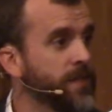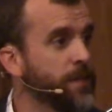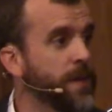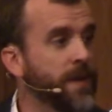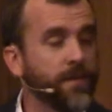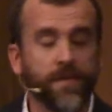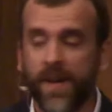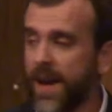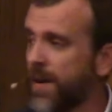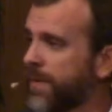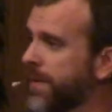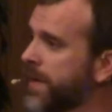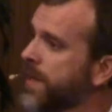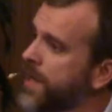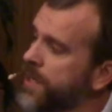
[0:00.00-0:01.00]
to being
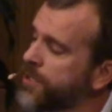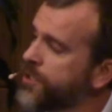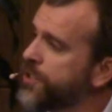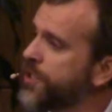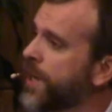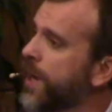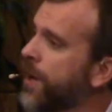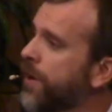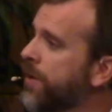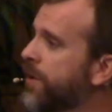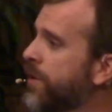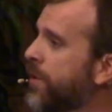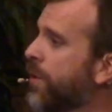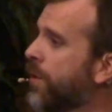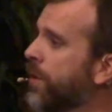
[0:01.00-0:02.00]
found. Share
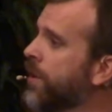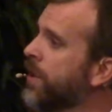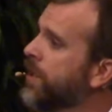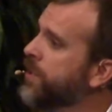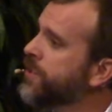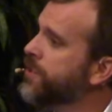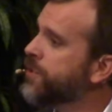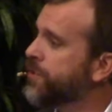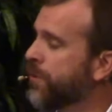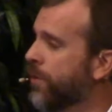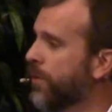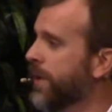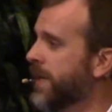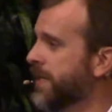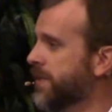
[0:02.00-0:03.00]
your
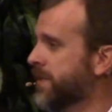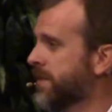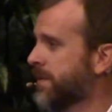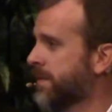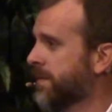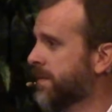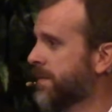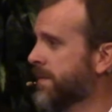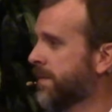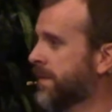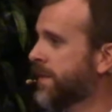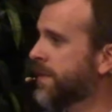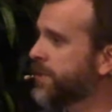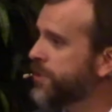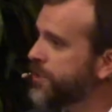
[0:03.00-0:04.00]
stories.
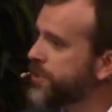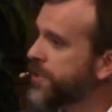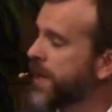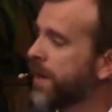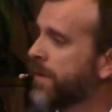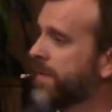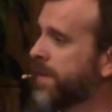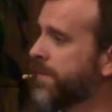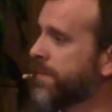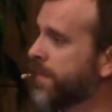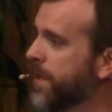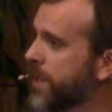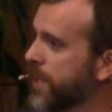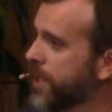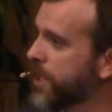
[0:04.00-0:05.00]
Share them.
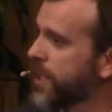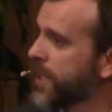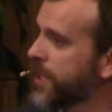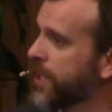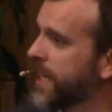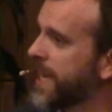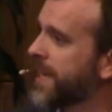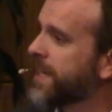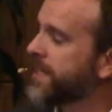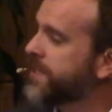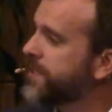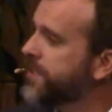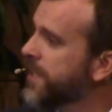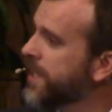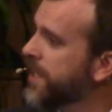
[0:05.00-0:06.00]

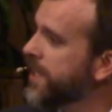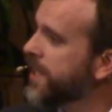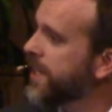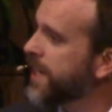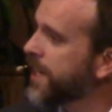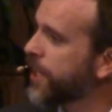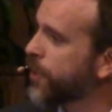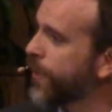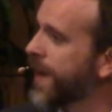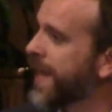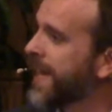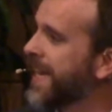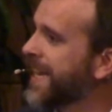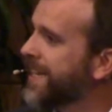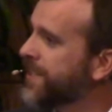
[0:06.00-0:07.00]
Kids,
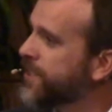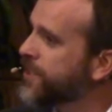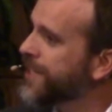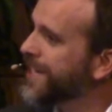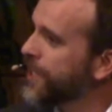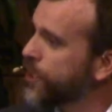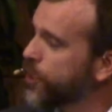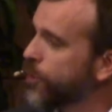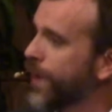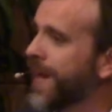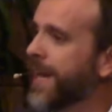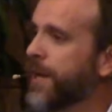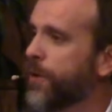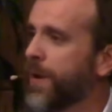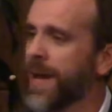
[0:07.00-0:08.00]
grandkids,
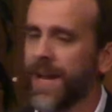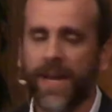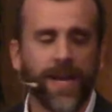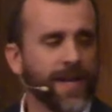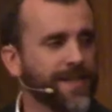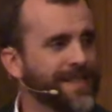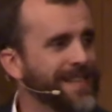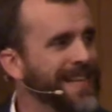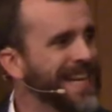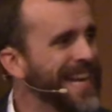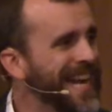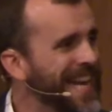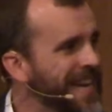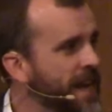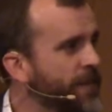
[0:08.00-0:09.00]
great-grandkids,
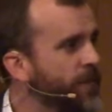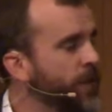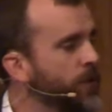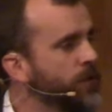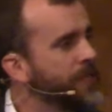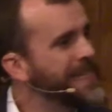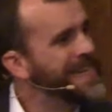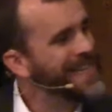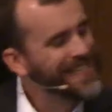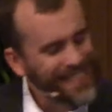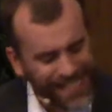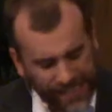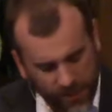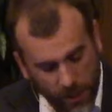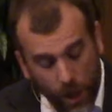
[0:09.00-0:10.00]
nephews,
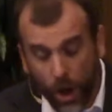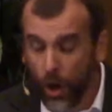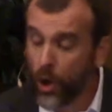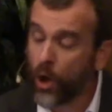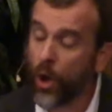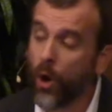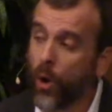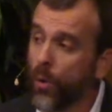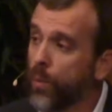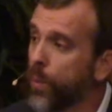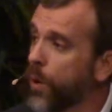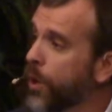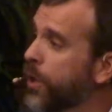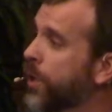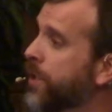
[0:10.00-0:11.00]
nieces,
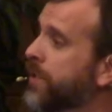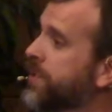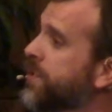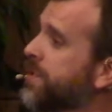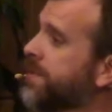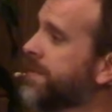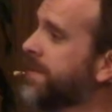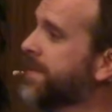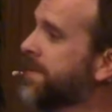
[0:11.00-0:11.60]
co-workers,